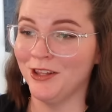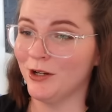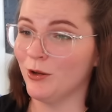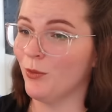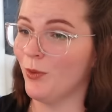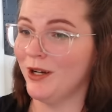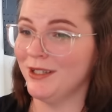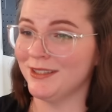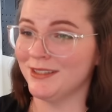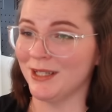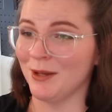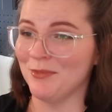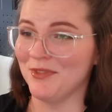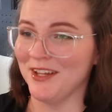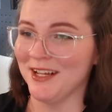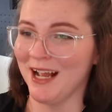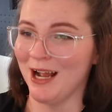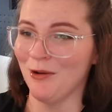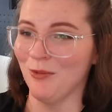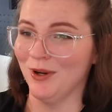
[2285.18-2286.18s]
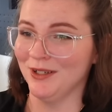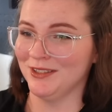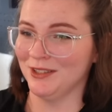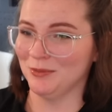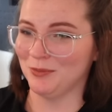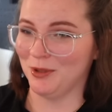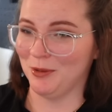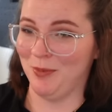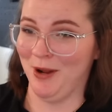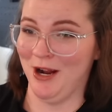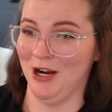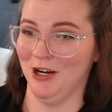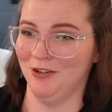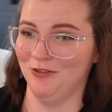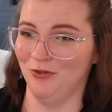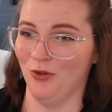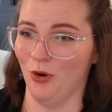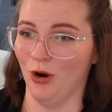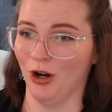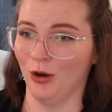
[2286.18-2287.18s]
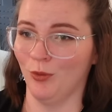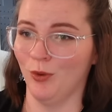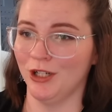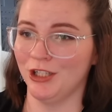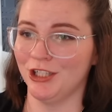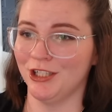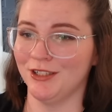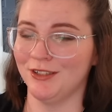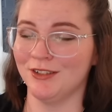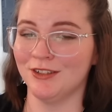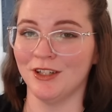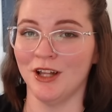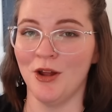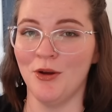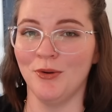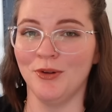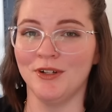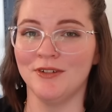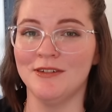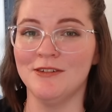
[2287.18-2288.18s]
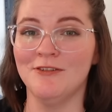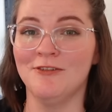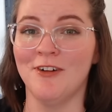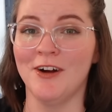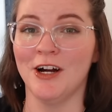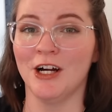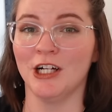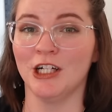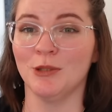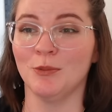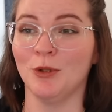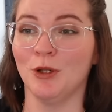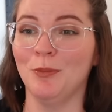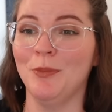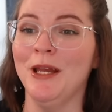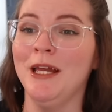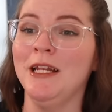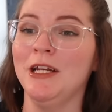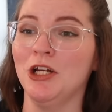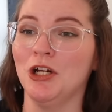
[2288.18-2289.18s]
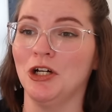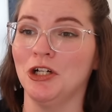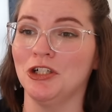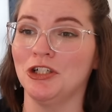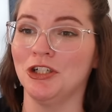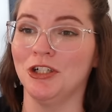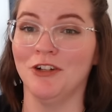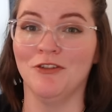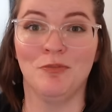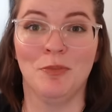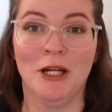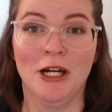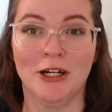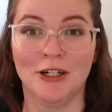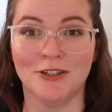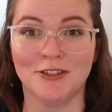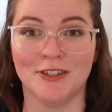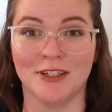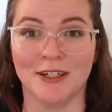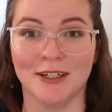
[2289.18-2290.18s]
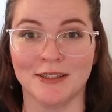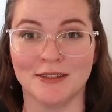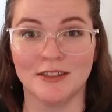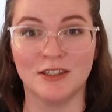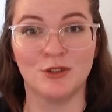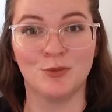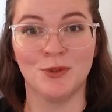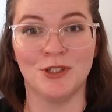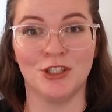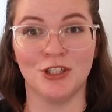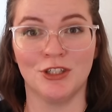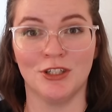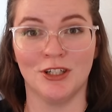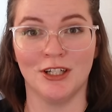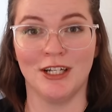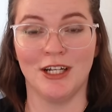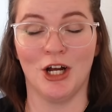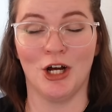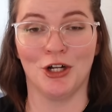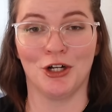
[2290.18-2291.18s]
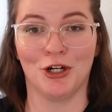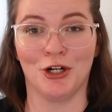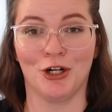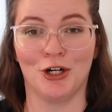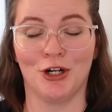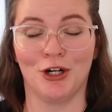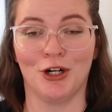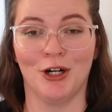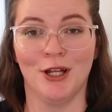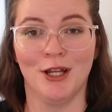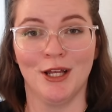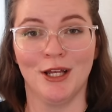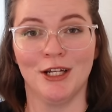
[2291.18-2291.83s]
there was something I wasn't prepared for, which is Sloane is a veritable pincushion of piercings, especially on her